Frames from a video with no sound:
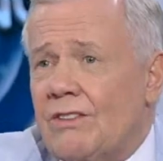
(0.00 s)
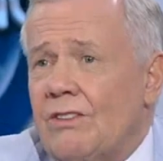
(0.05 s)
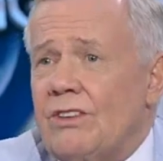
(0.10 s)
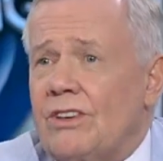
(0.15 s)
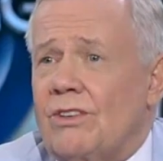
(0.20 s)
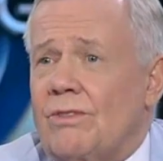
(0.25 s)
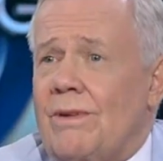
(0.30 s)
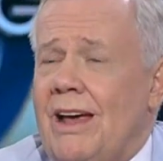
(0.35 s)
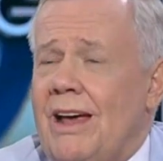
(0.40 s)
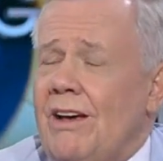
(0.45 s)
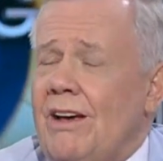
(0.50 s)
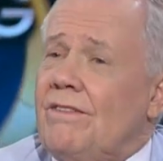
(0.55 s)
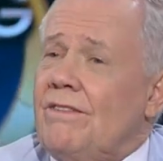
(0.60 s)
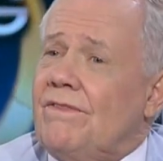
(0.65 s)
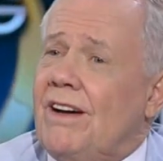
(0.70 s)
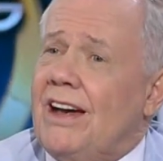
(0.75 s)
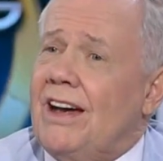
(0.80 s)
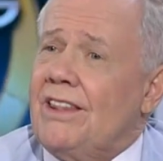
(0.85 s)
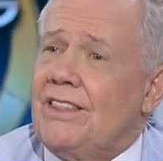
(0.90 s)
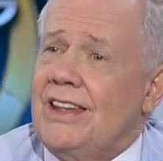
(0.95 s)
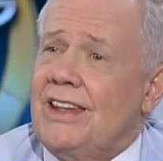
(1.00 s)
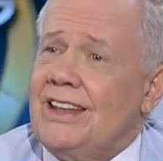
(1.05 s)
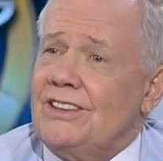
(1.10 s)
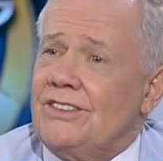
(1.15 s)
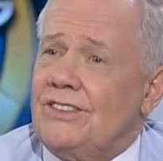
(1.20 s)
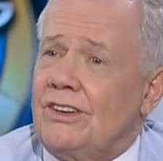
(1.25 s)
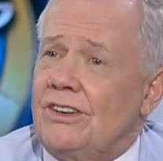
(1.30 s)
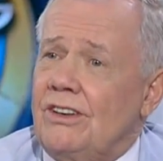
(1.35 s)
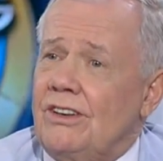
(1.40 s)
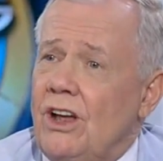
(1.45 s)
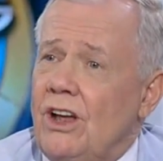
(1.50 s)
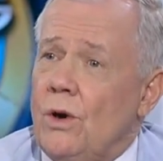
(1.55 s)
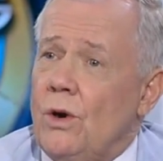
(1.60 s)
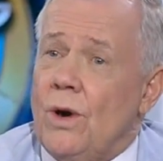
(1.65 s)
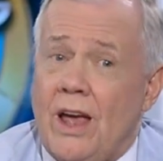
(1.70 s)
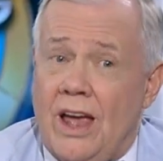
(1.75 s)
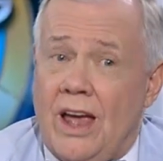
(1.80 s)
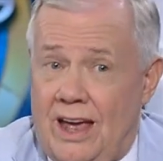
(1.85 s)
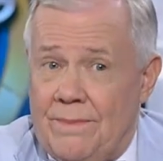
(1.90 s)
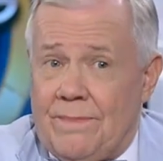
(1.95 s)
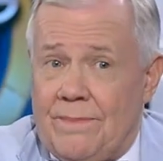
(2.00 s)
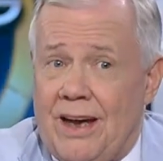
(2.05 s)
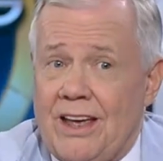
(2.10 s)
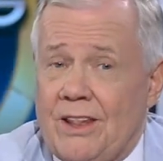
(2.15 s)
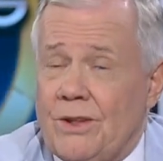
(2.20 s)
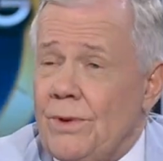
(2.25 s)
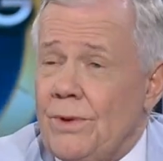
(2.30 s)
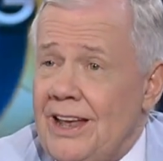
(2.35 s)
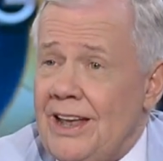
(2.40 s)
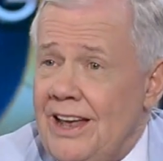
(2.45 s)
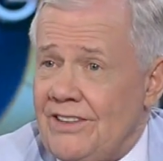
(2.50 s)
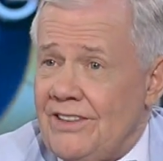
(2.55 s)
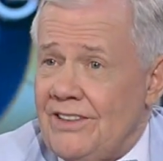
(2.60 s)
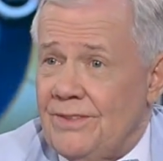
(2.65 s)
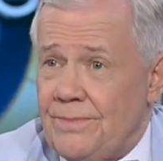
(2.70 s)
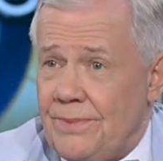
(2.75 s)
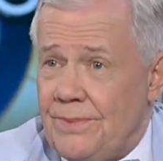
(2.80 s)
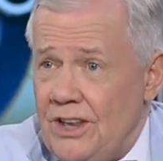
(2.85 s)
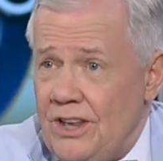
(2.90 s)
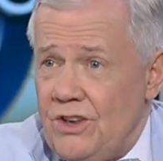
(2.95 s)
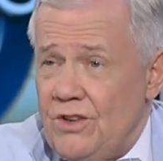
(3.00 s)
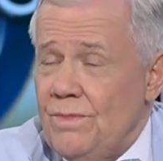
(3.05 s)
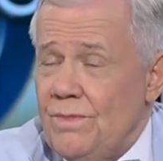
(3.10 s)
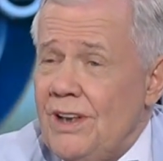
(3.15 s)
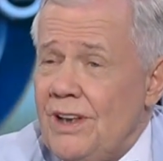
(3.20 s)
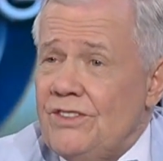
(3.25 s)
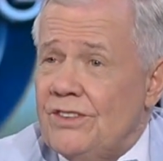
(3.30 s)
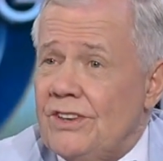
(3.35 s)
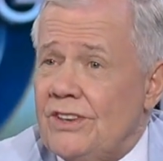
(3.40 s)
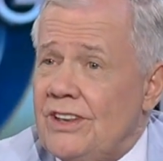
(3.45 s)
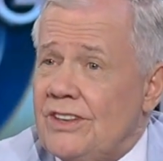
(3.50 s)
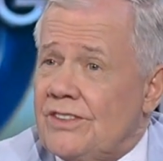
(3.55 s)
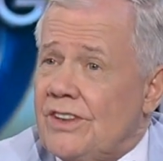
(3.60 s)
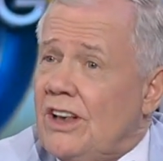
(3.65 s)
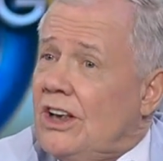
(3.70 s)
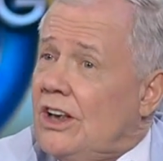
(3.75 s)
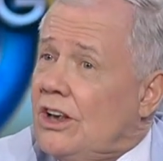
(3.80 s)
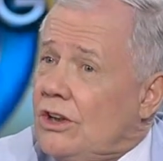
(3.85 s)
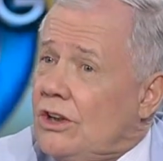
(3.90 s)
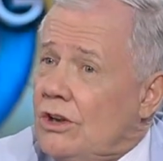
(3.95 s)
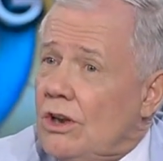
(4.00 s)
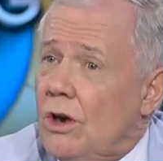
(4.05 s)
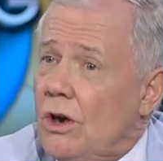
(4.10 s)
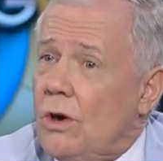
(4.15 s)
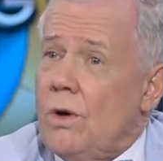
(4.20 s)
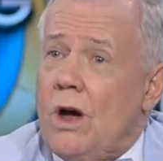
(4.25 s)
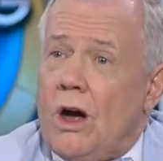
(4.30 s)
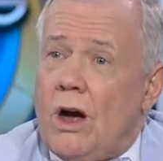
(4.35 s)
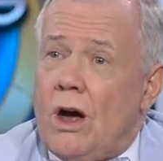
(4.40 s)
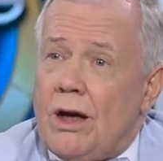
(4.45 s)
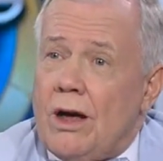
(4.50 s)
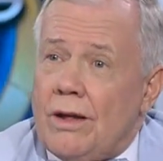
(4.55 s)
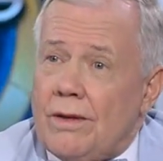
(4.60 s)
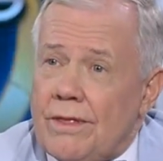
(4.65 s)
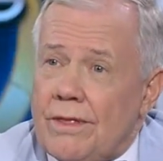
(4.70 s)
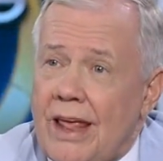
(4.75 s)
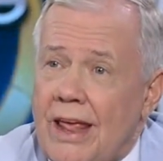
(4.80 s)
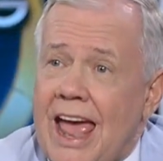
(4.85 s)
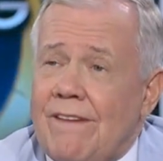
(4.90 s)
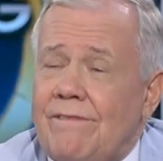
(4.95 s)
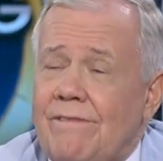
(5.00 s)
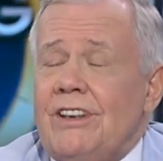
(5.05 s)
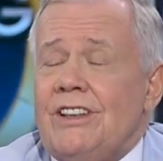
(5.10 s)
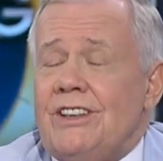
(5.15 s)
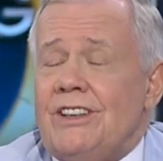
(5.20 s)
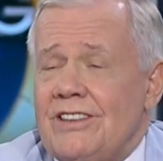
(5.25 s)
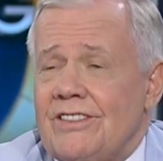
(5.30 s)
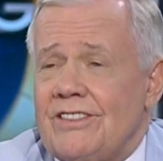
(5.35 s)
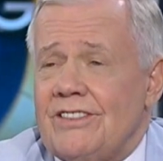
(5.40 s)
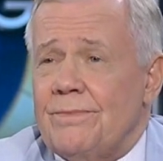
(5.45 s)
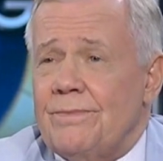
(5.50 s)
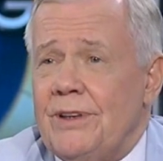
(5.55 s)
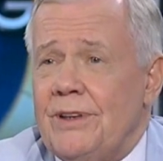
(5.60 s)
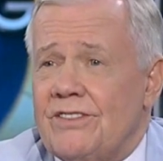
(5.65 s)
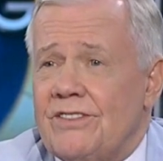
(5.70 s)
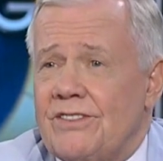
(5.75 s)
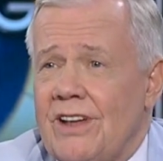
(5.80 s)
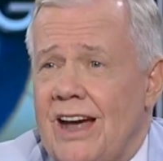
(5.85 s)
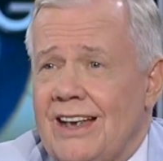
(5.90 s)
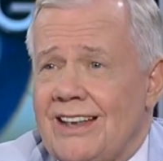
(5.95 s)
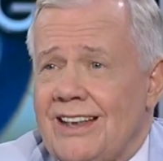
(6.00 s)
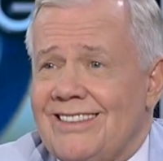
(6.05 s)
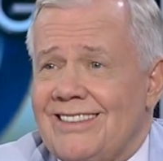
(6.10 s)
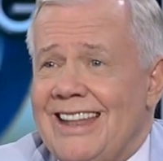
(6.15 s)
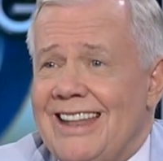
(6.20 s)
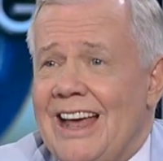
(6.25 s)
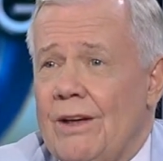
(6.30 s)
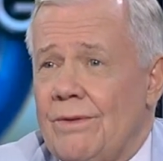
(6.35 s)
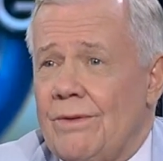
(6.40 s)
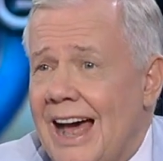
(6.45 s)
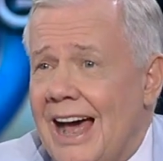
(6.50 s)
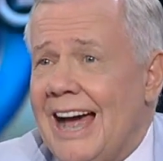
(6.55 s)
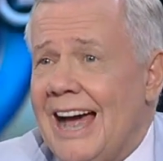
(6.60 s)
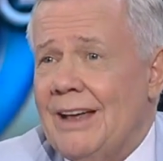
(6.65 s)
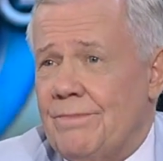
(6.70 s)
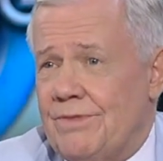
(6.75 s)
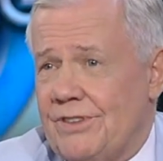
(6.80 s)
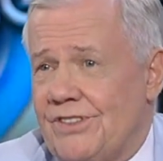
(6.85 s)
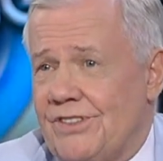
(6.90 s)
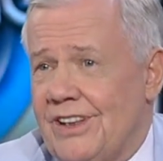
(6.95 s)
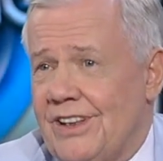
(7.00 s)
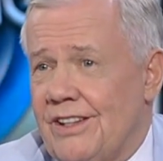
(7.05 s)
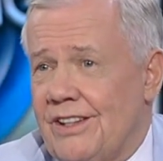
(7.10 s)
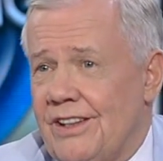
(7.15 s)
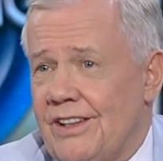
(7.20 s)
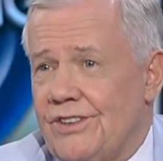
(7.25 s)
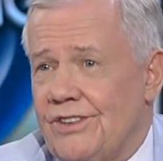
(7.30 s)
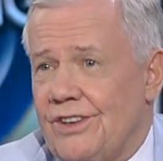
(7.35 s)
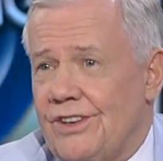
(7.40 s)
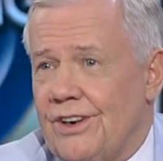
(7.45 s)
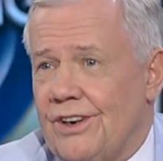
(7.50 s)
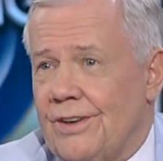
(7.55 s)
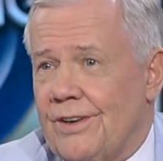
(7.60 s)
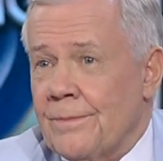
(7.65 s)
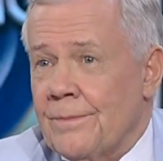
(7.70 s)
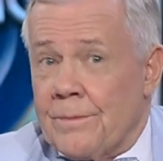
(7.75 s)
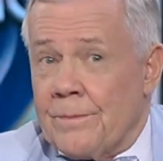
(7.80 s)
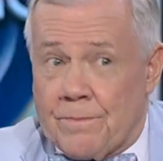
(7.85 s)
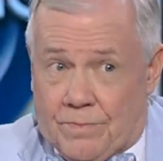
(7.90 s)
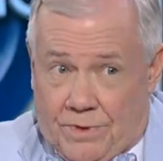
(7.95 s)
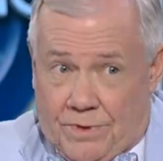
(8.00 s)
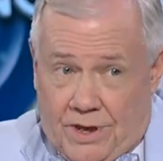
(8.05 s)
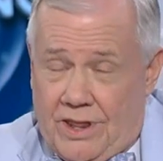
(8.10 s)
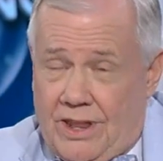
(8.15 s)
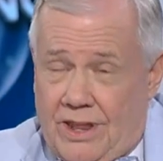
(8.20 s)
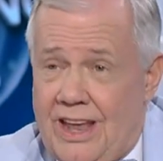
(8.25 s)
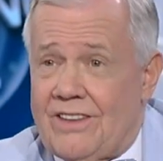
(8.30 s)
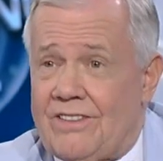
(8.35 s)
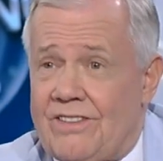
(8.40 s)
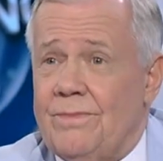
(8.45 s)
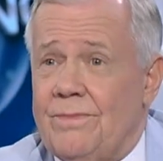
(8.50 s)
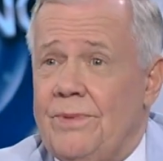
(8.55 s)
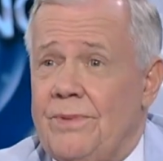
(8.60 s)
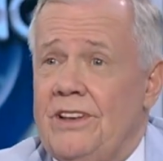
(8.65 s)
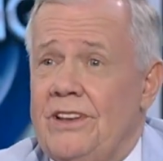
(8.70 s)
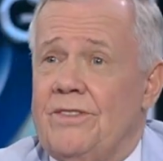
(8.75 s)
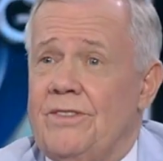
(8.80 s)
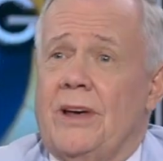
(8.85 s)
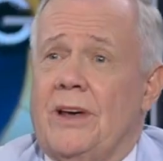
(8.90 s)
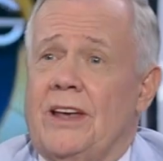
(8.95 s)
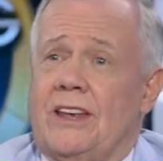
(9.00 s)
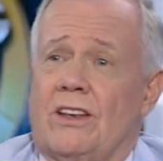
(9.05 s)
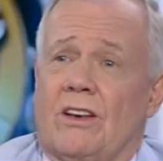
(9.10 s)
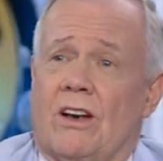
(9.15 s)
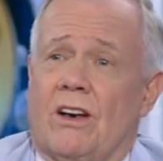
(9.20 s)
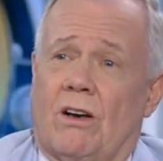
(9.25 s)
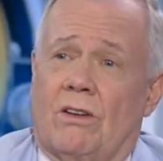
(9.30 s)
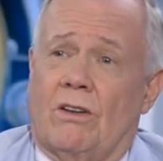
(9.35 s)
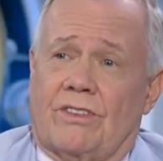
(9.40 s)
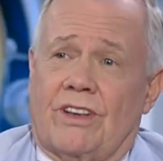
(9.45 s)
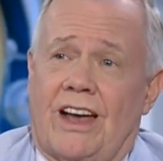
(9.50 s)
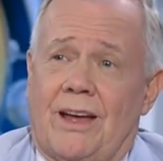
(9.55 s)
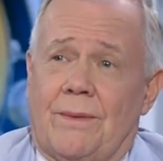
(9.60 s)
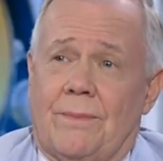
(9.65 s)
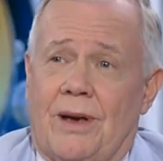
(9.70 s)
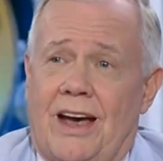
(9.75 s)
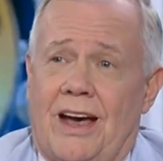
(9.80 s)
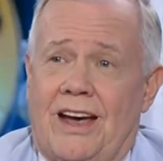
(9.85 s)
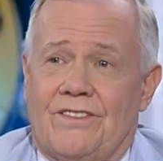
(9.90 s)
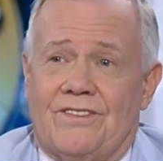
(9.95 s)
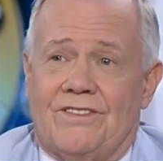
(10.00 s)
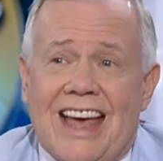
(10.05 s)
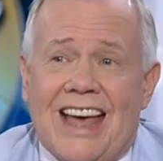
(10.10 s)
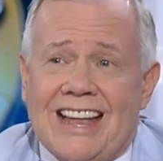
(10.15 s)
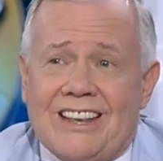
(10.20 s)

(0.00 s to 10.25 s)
can look around and buy things that are low? And by the way, S&P, you mentioned this, you know, the average S&P stock is down 9% this year, and the S&P is making all-time highs.